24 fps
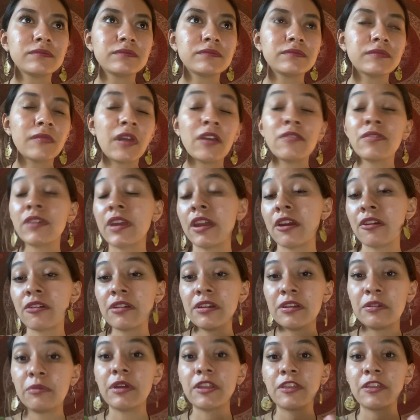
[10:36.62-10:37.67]
I've carried
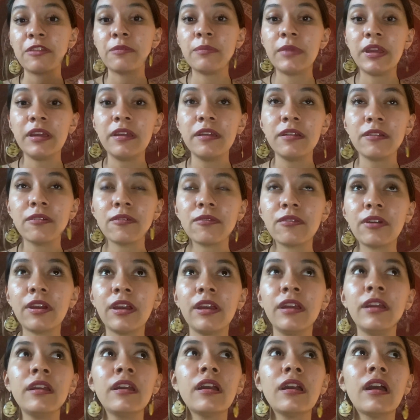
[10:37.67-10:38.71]
with me, right?